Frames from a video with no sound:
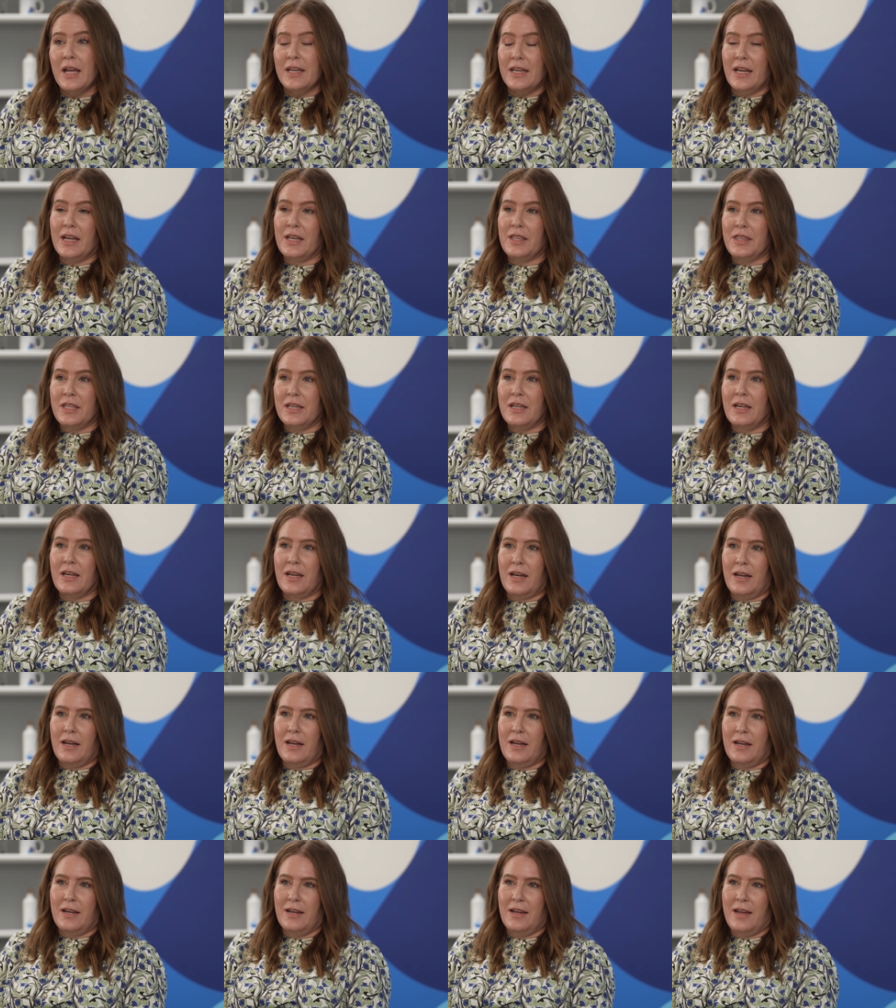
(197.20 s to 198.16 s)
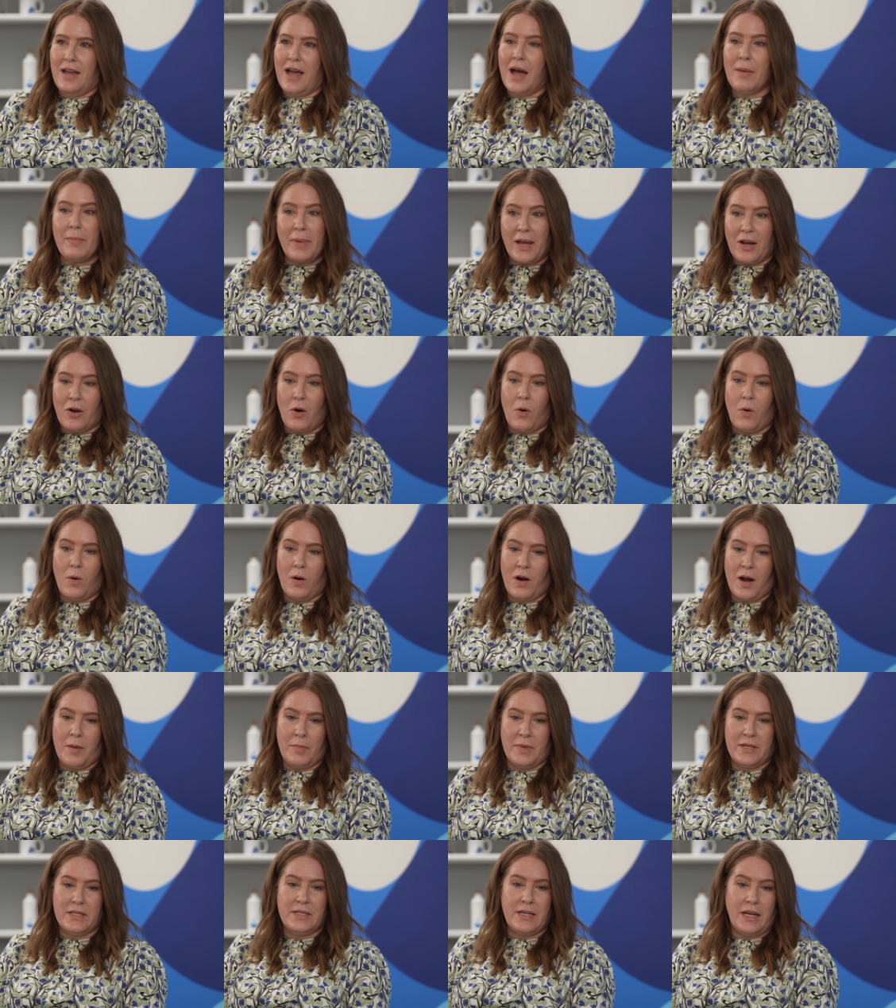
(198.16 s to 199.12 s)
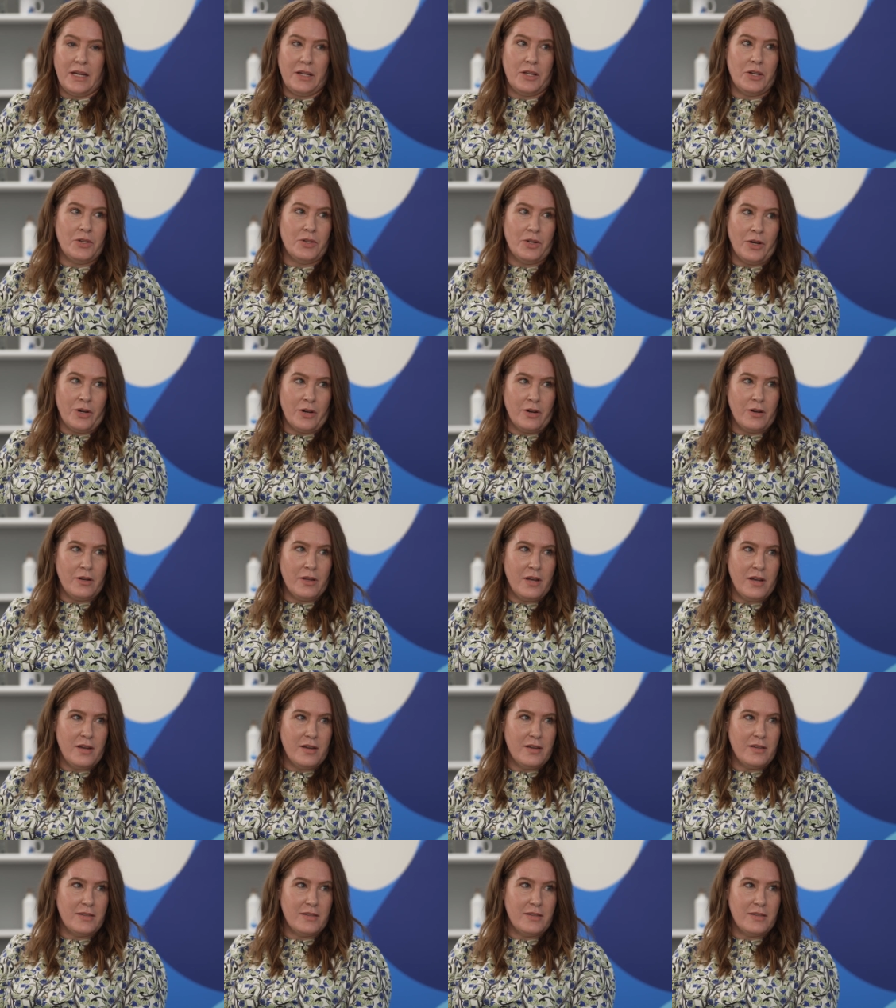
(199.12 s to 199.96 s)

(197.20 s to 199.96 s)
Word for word: Yeah, I think uh, at my core, I'm a data nerd.